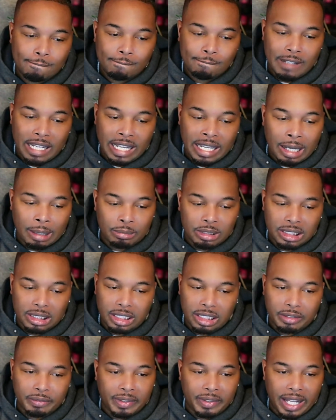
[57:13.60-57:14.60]
I'm just
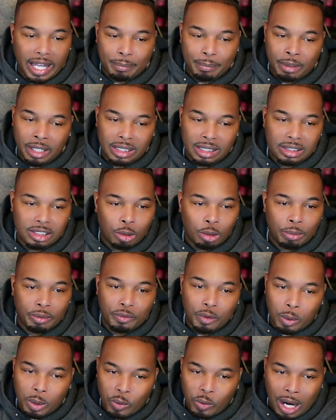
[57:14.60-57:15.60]
looking for that, man. So
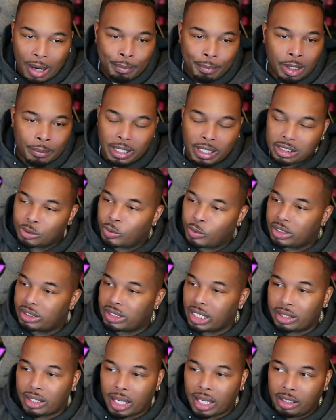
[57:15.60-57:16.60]
before we wrap up, I just want to say
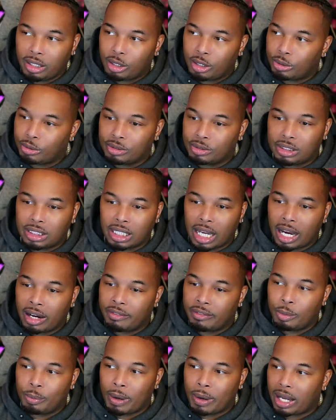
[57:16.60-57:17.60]
thank you to
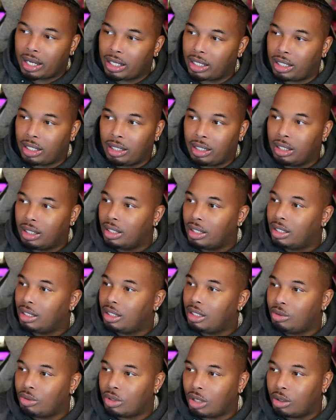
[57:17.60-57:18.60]
everybody,
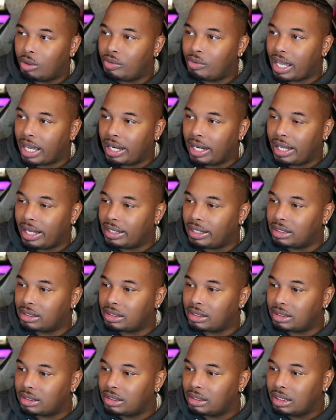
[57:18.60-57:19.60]
that
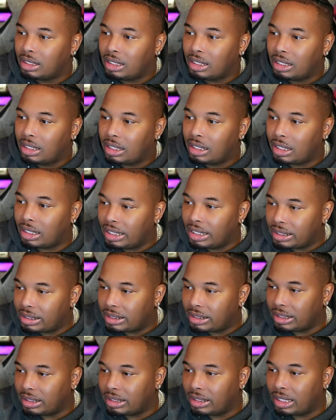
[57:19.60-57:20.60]
has
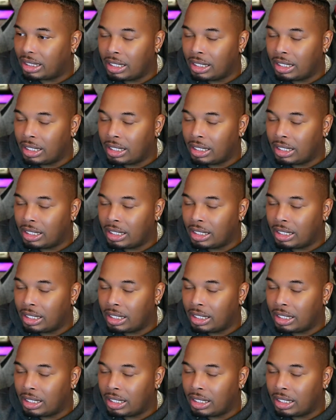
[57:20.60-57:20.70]
listened.